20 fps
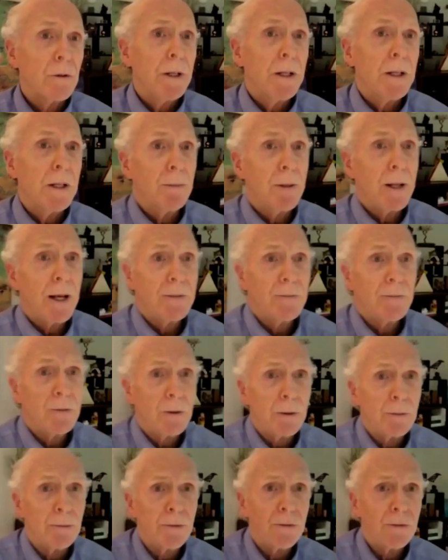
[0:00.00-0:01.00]
social media
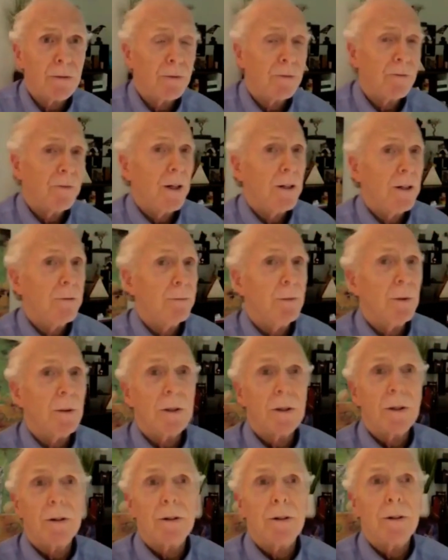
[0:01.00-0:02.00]
platforms,
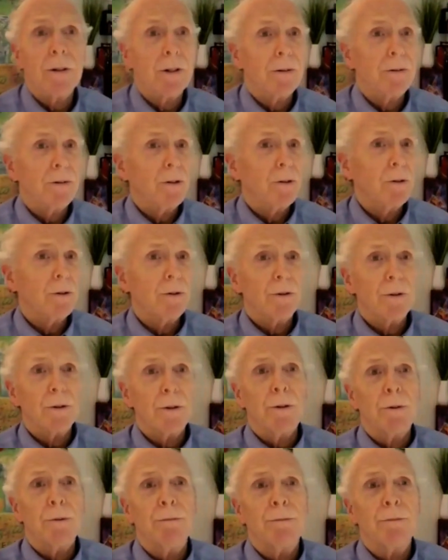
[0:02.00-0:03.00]
Facebook,
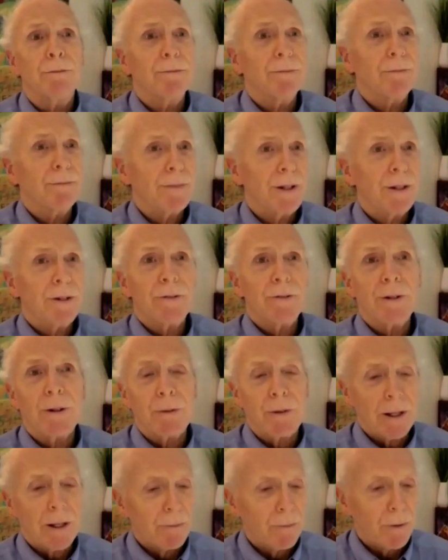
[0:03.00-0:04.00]
YouTube,
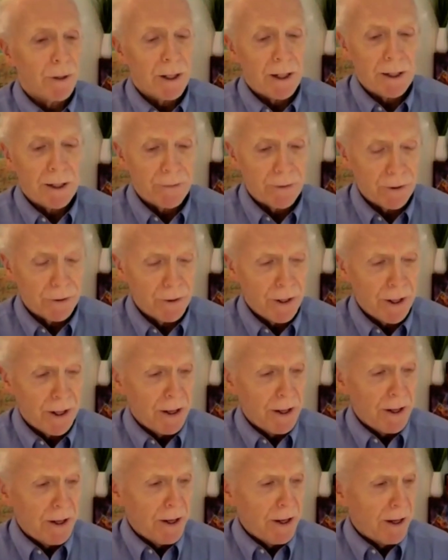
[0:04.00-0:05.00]
Instagram, what have you.